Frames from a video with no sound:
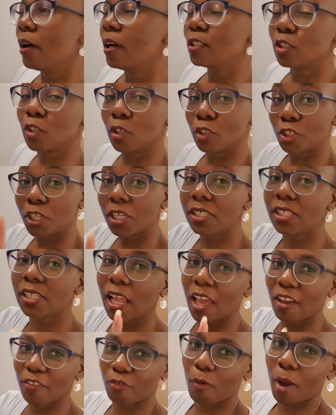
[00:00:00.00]
So just an
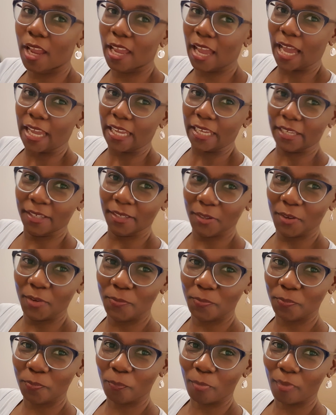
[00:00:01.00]
FYI,
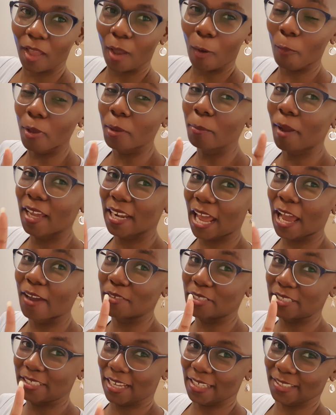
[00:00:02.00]
we might have
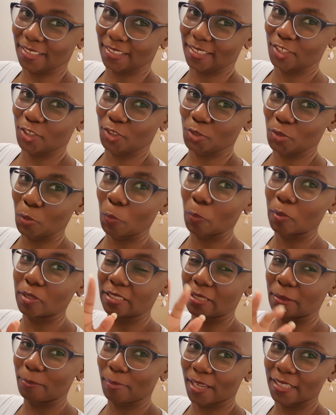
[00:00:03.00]
a desk issue once
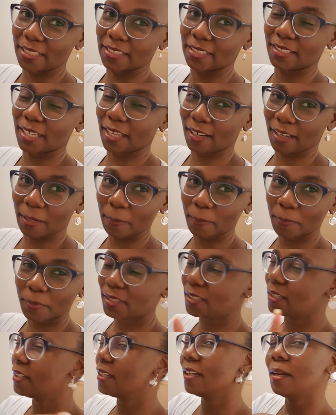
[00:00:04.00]
the bed is set up,
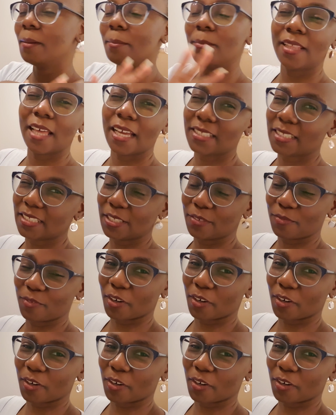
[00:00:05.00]
but that's a different